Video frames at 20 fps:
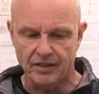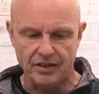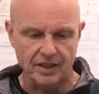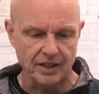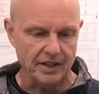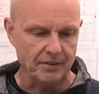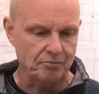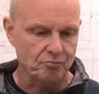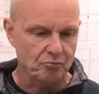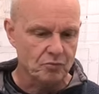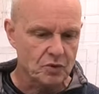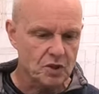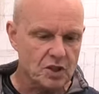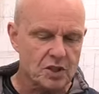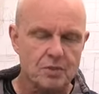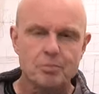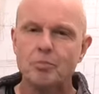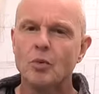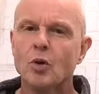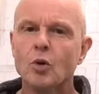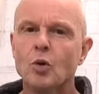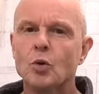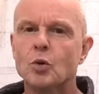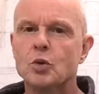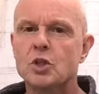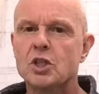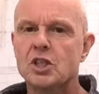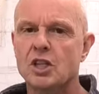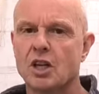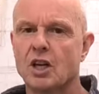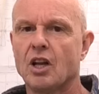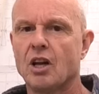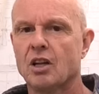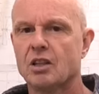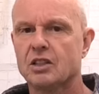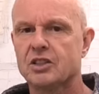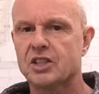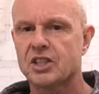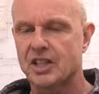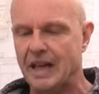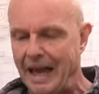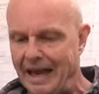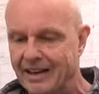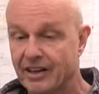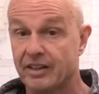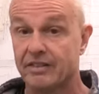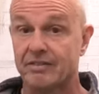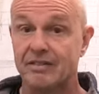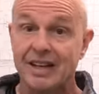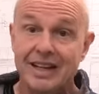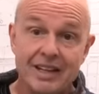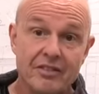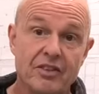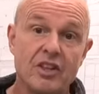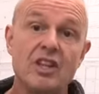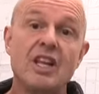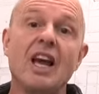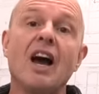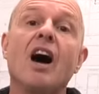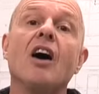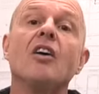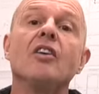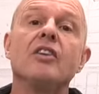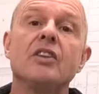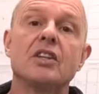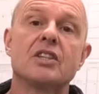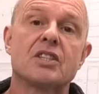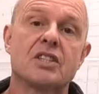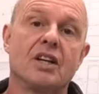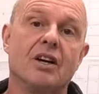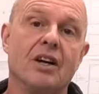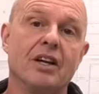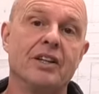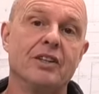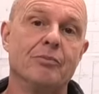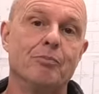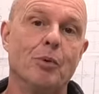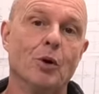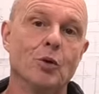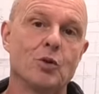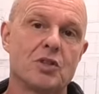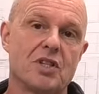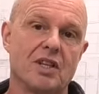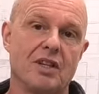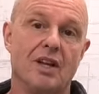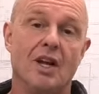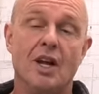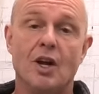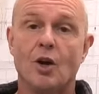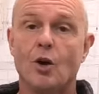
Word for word: the small slots and even the underside of balsa